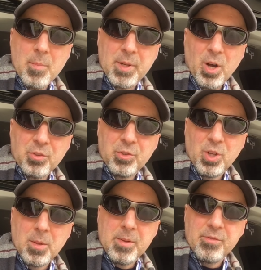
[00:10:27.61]
But also
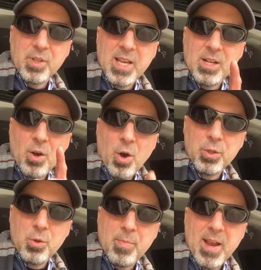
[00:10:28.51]
don't let me forget, all
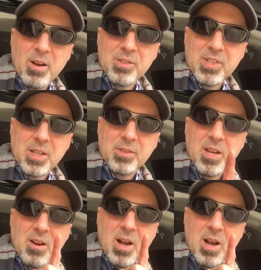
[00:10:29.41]
you parents out there,